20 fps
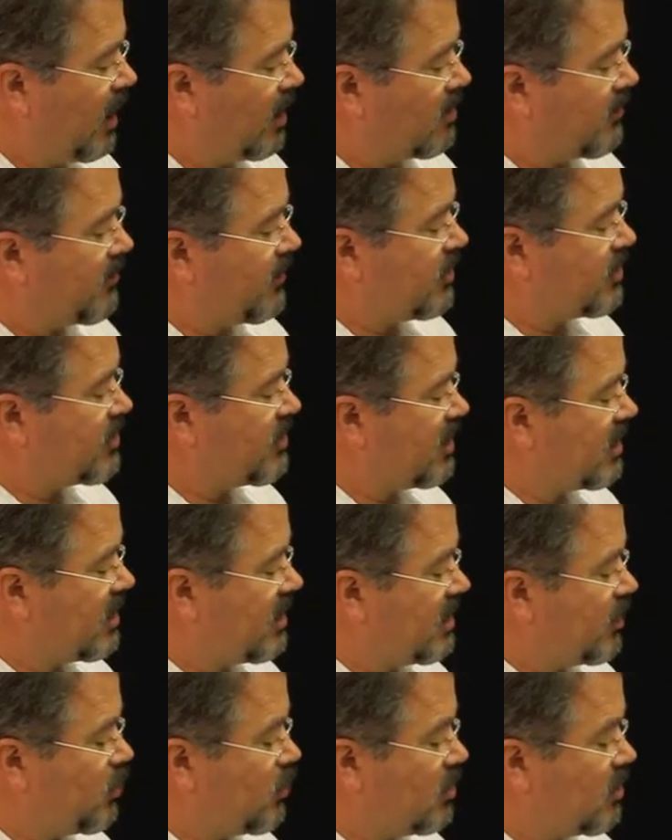and the first thing
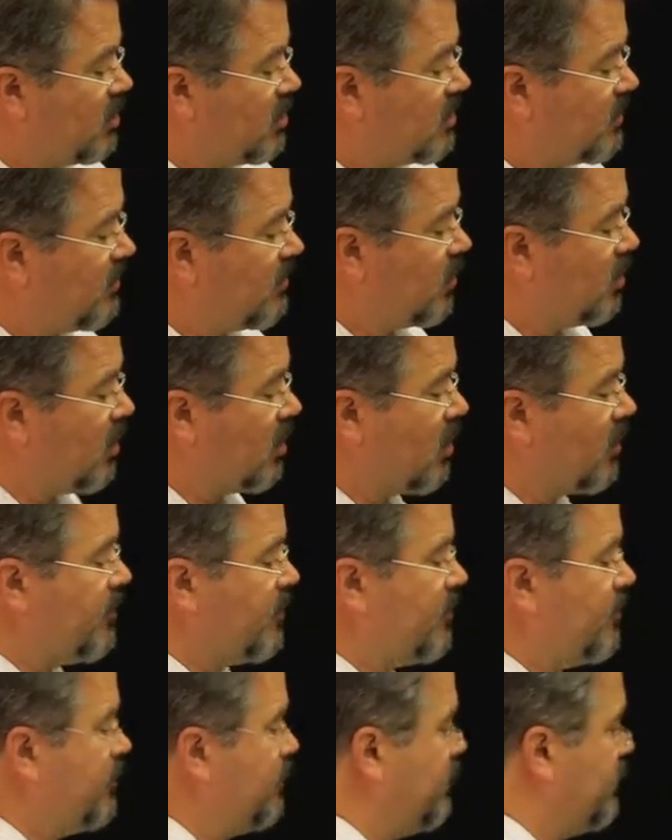that it will look for
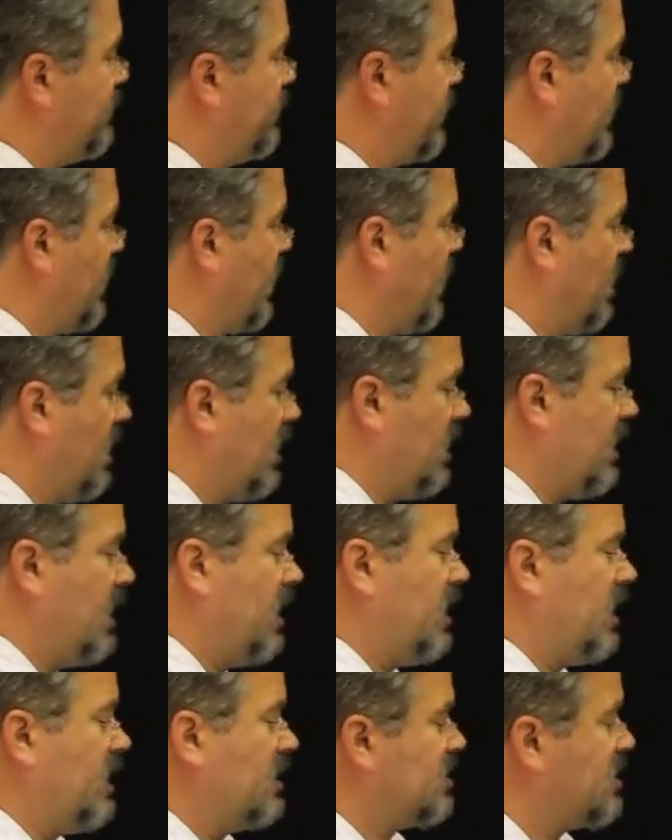
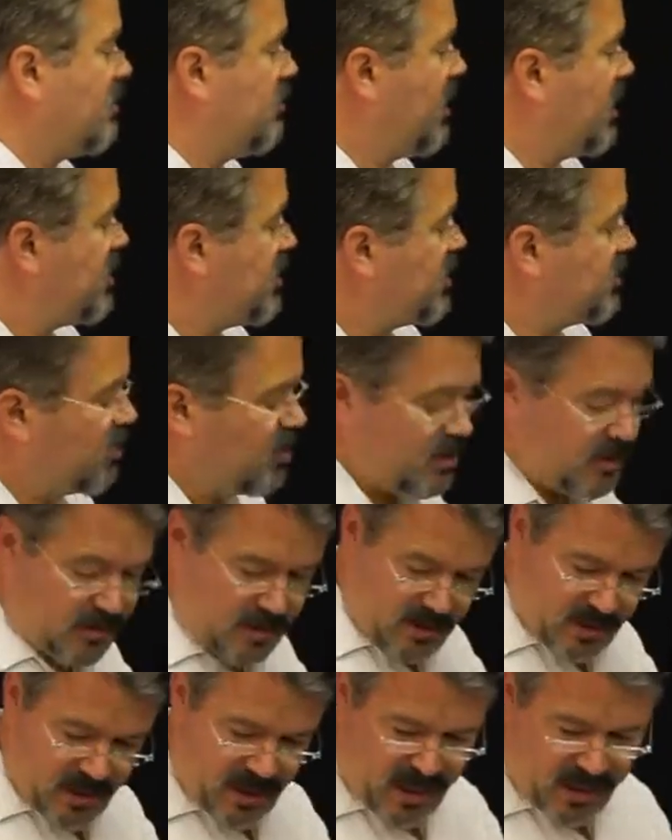is to make sure
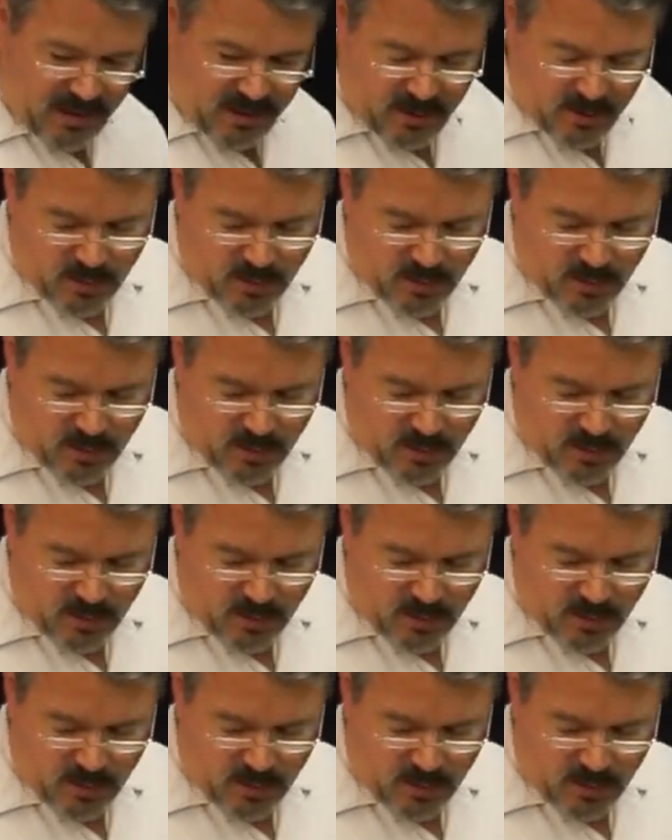that